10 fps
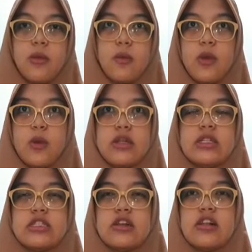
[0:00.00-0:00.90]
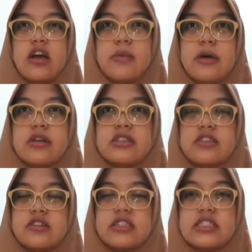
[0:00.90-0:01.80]
We will talk about
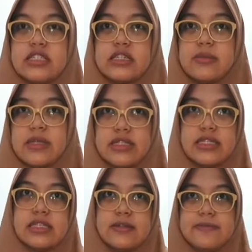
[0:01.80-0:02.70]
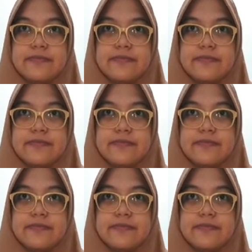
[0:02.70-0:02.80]
theoretical basis.